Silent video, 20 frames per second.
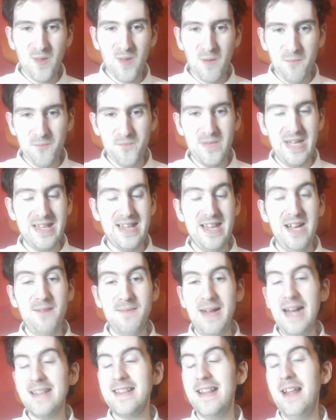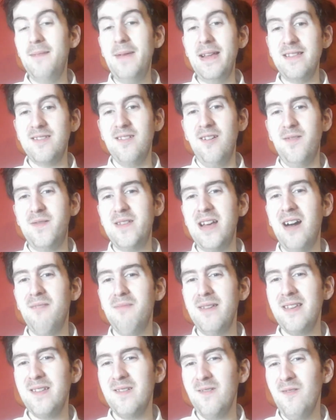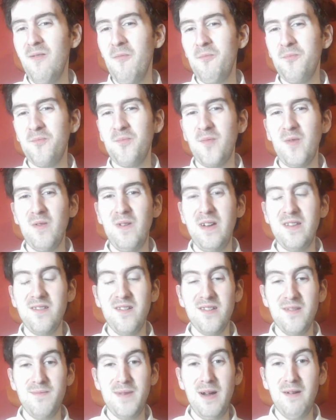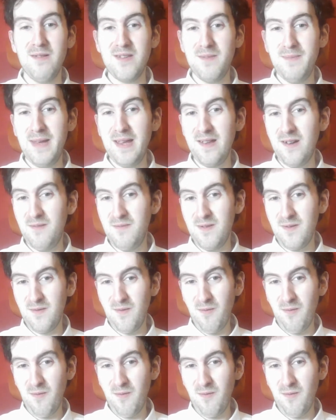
That's a little bit sort of comical. No, it's not supposed to be comical.